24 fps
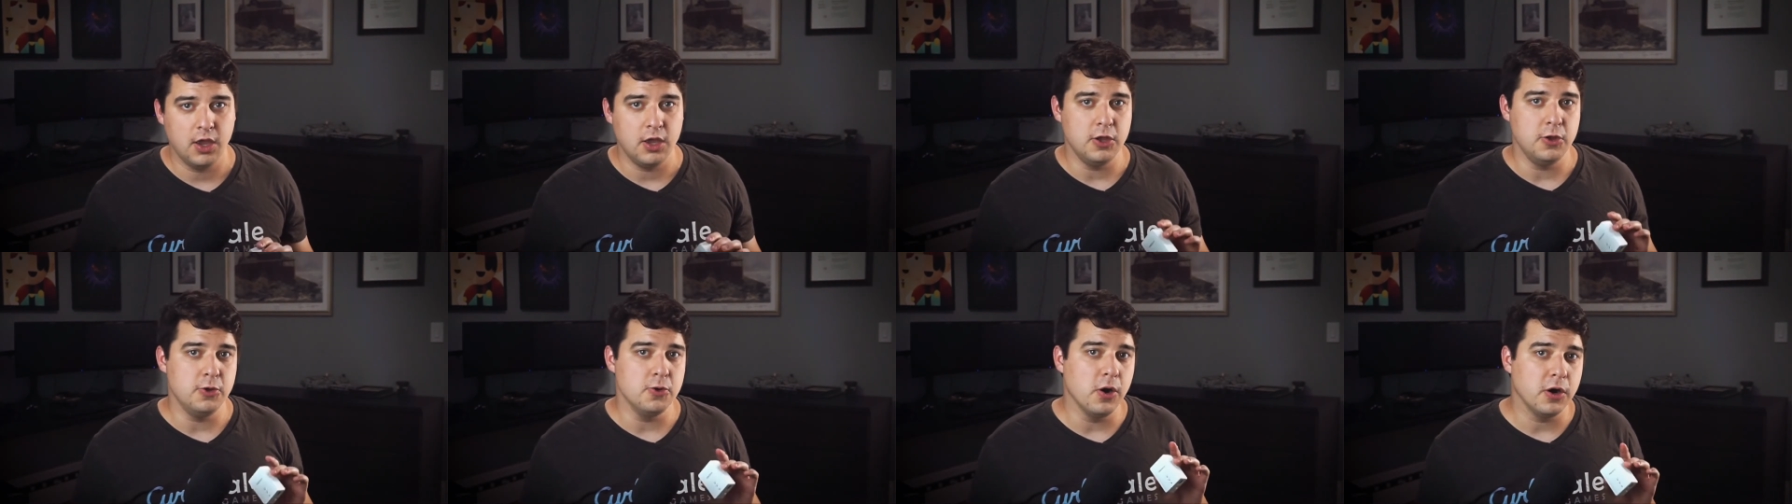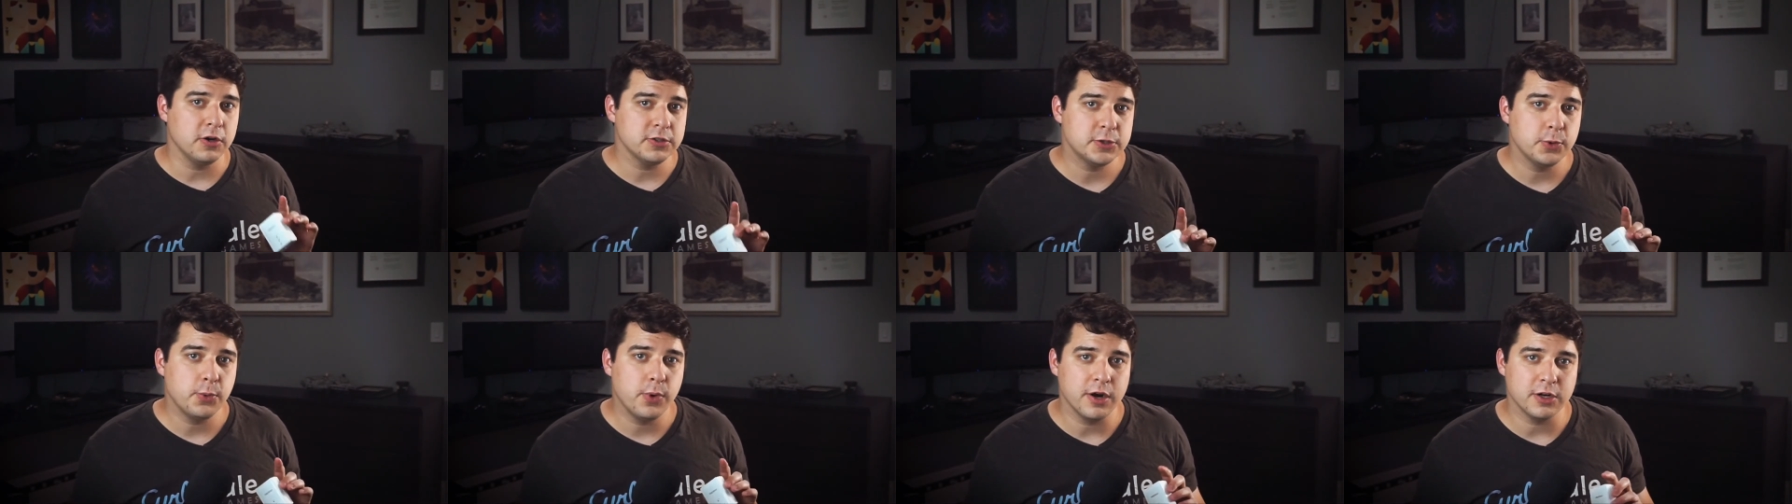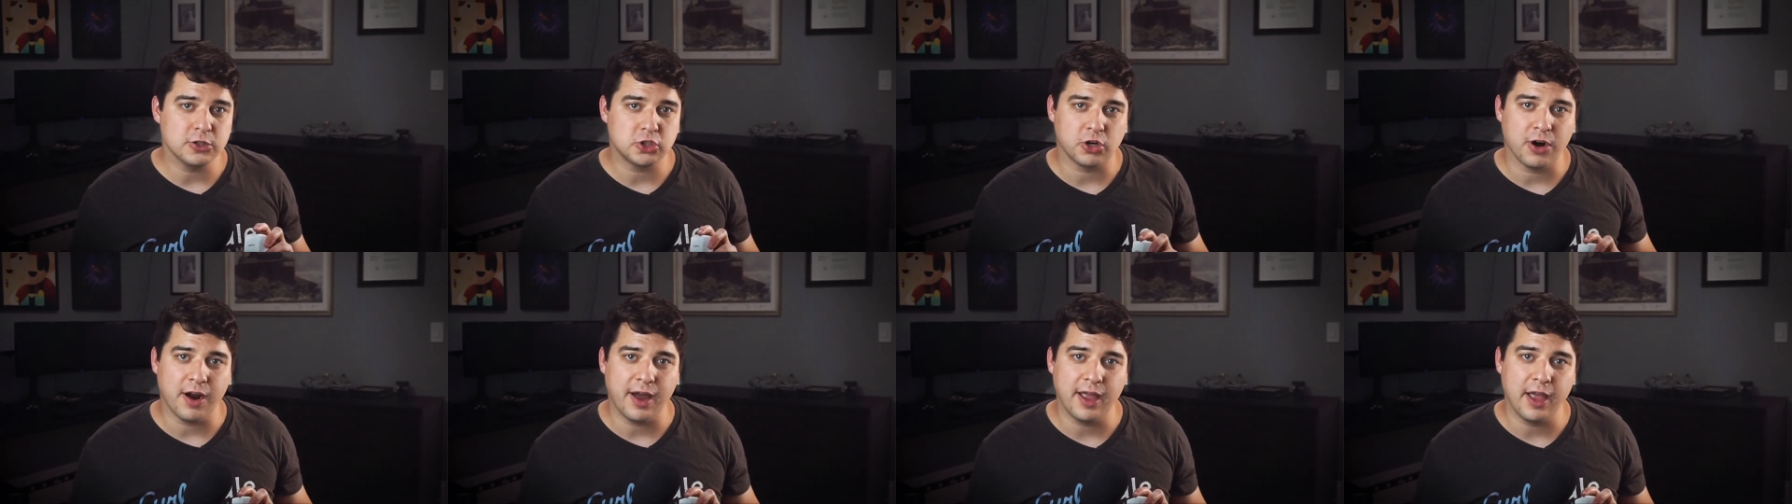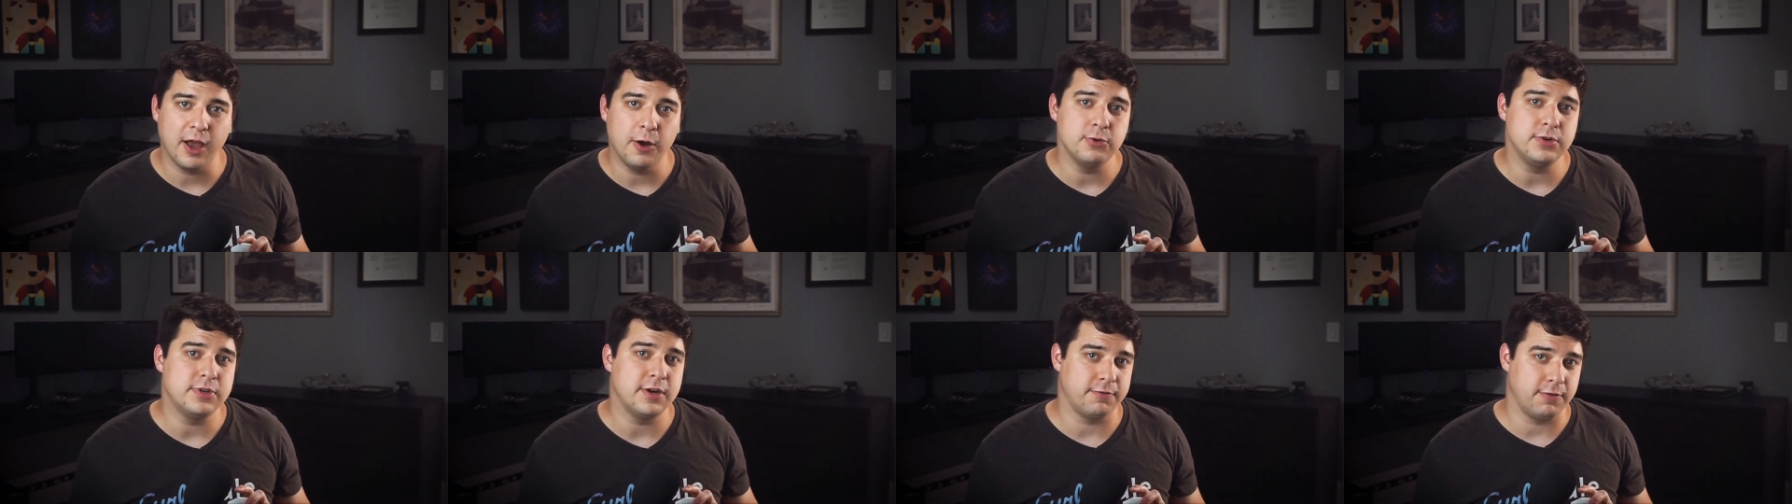You also want to try
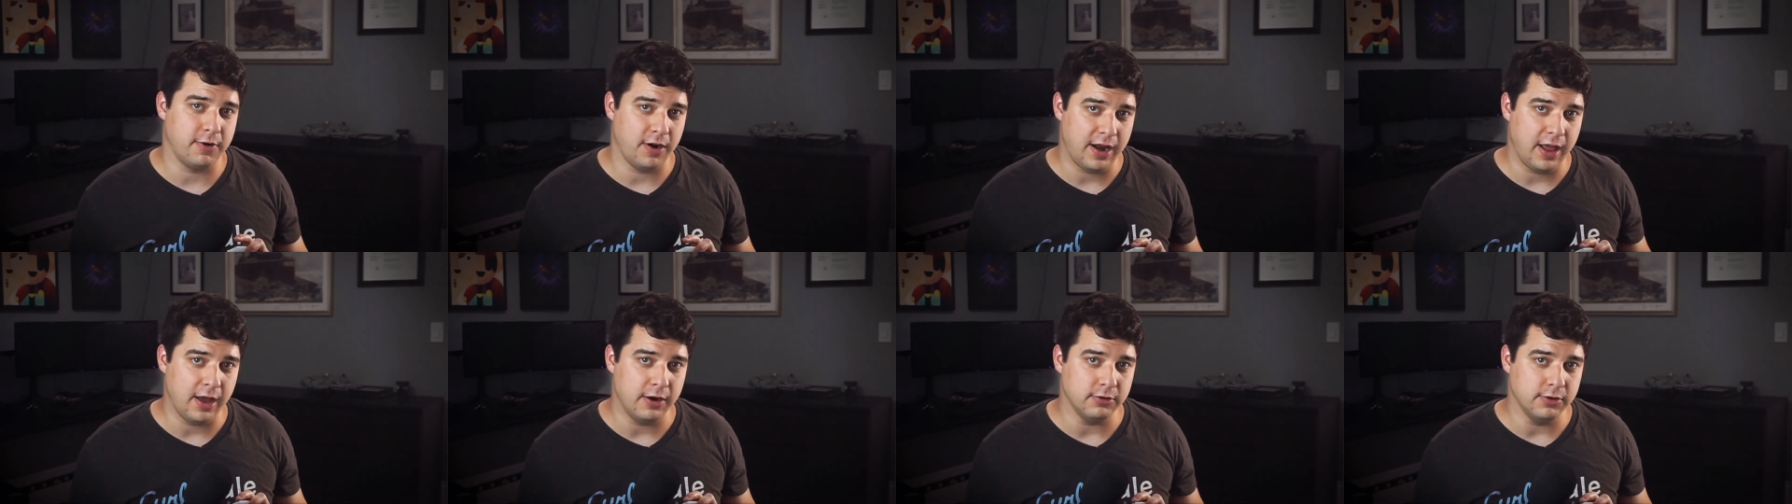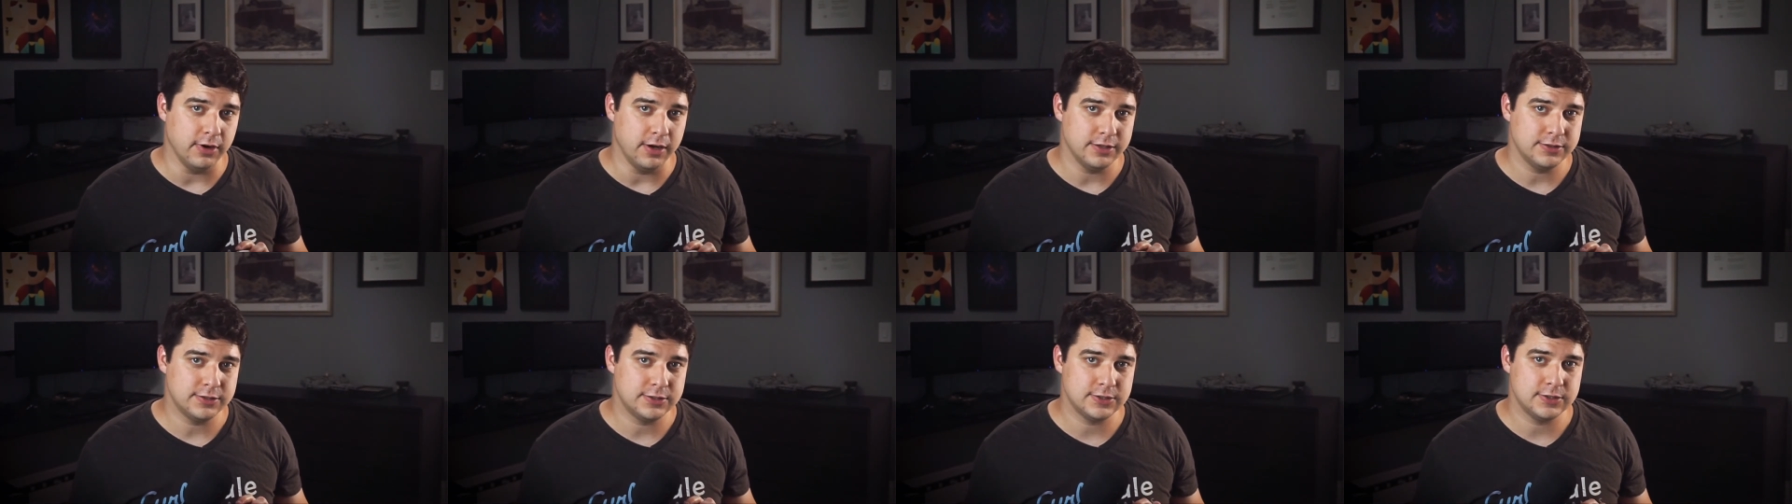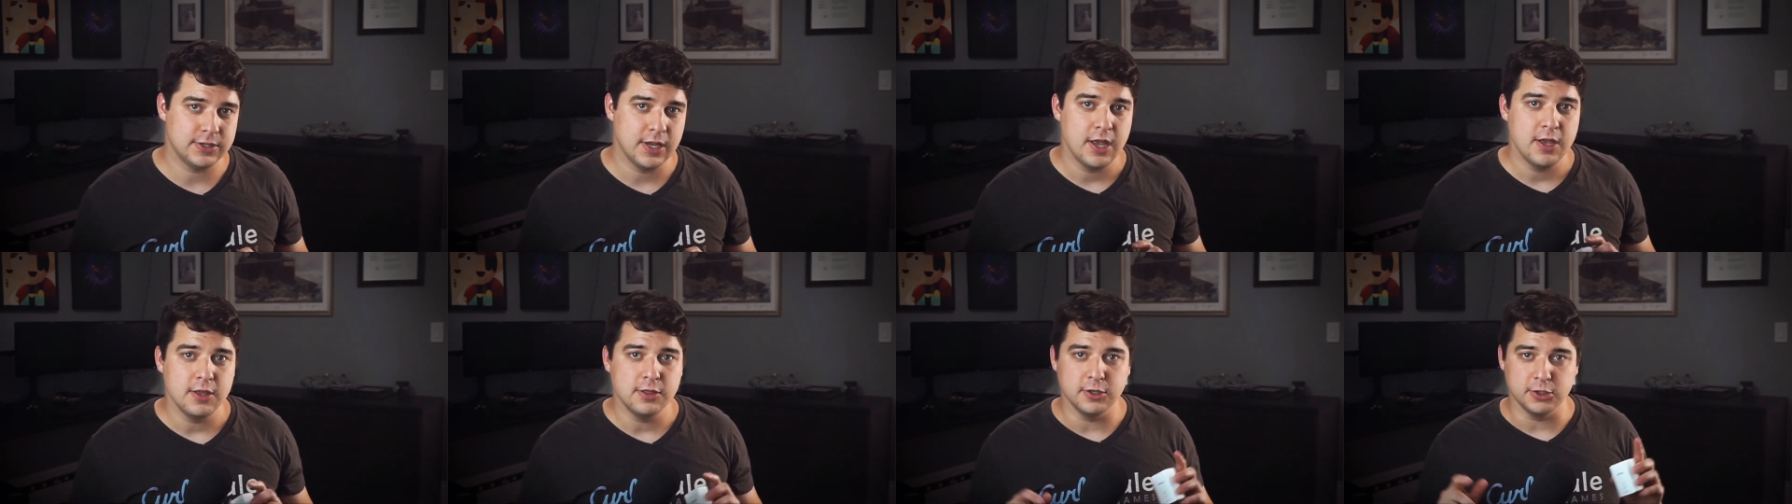out different outlets.